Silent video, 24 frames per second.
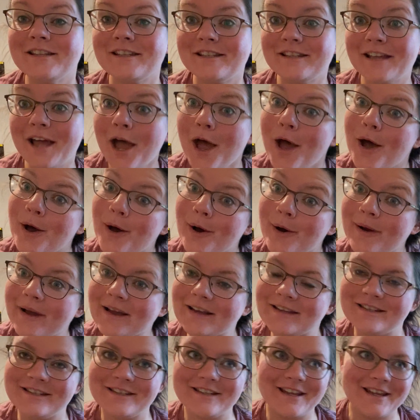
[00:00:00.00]
So,
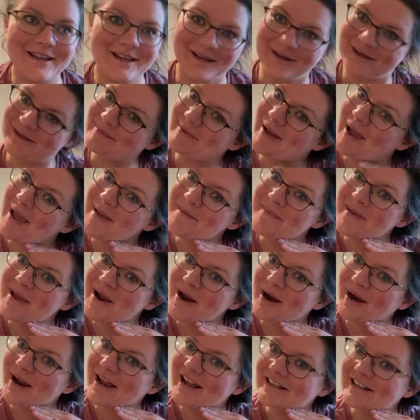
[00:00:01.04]
excuse my
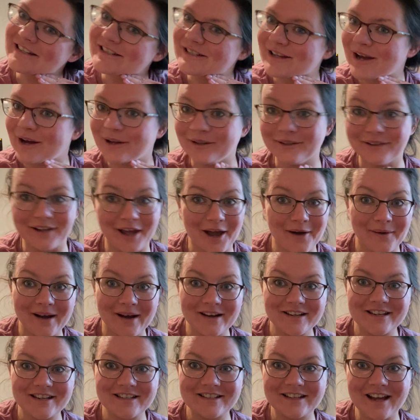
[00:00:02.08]
appearance. Y'all know I
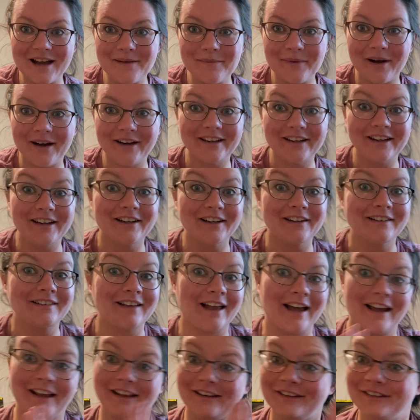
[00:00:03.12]
just come on here
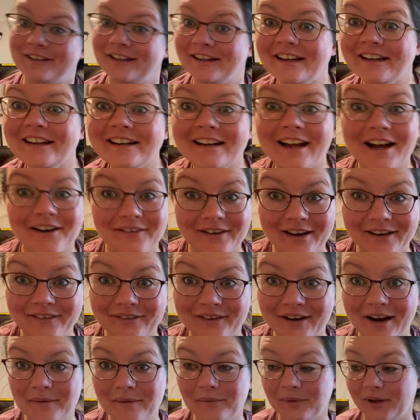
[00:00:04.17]
like looking
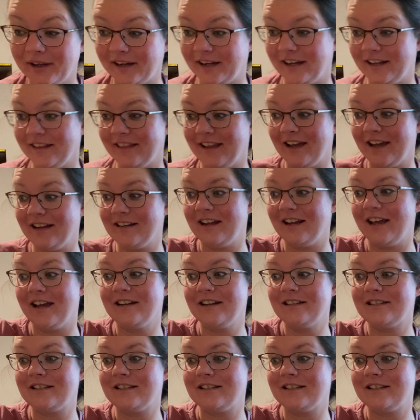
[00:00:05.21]
however I'm looking that day.